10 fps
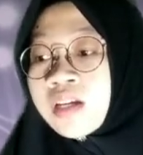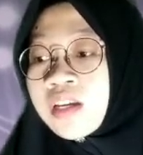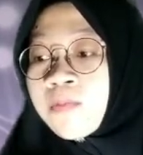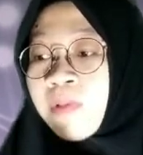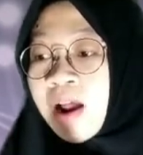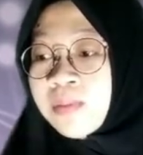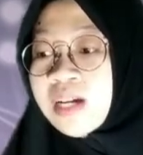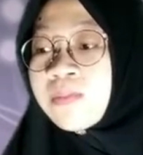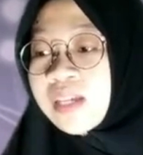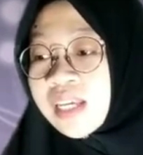The
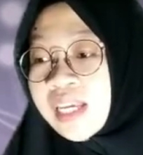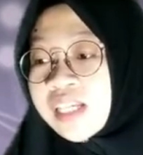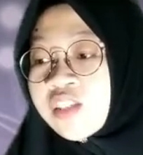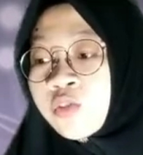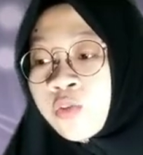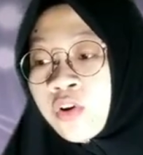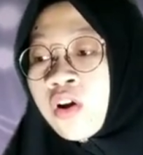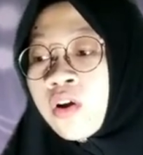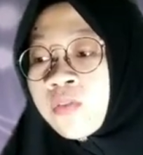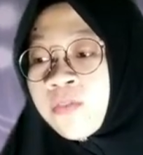problem is
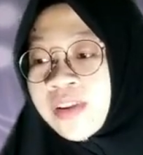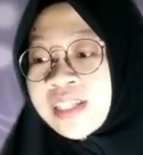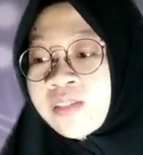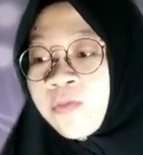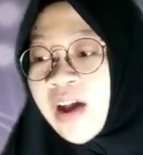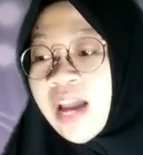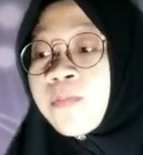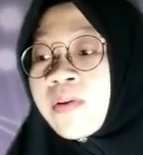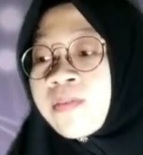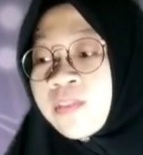2 plus
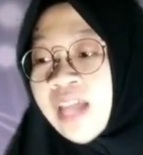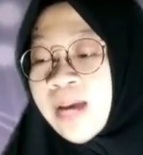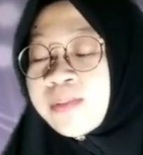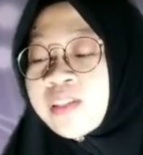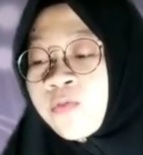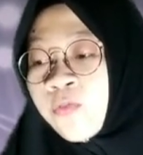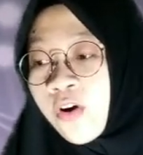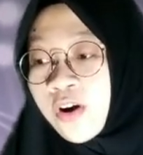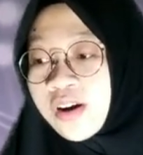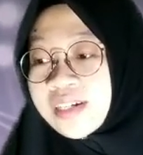5 times
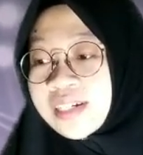4.